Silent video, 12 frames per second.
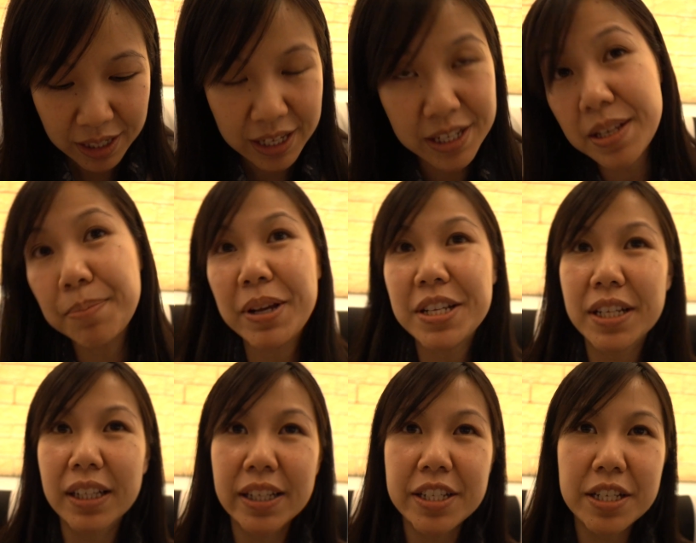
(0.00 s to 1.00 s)
It's
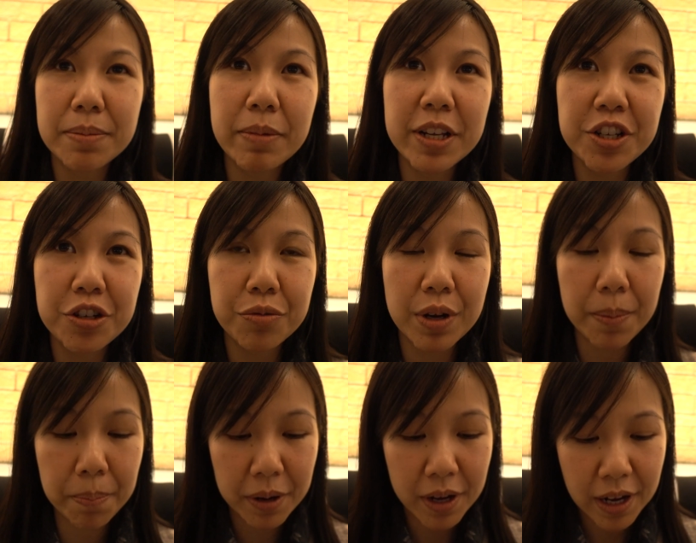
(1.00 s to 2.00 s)
basically just minced
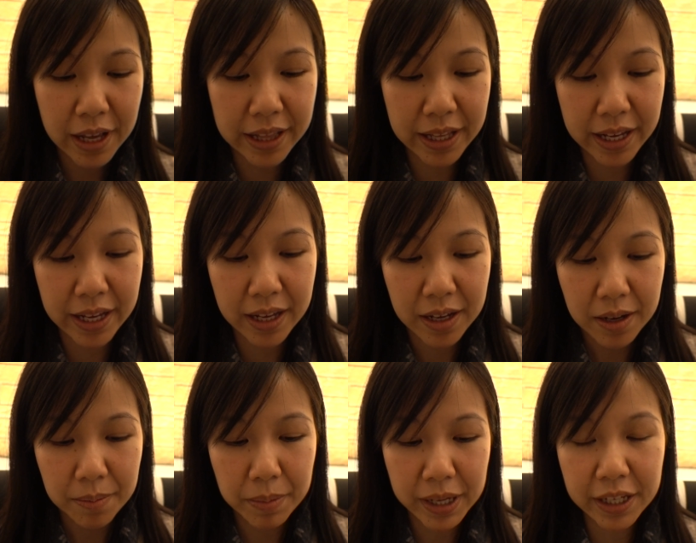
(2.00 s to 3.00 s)
shrimp, then they
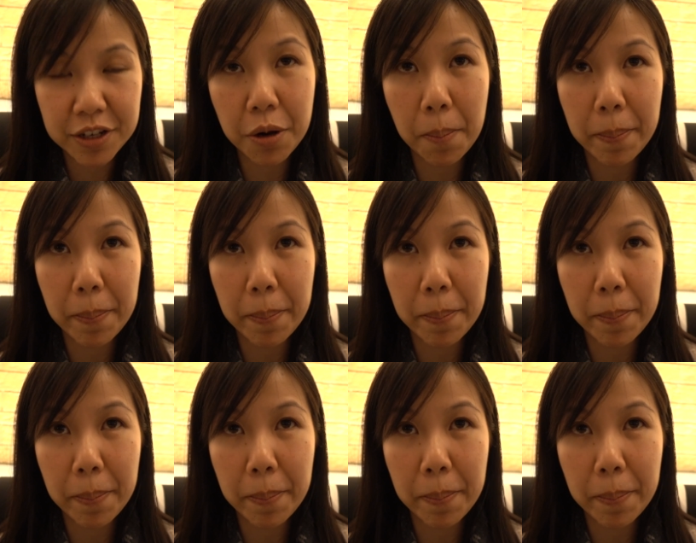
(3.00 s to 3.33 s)
make it into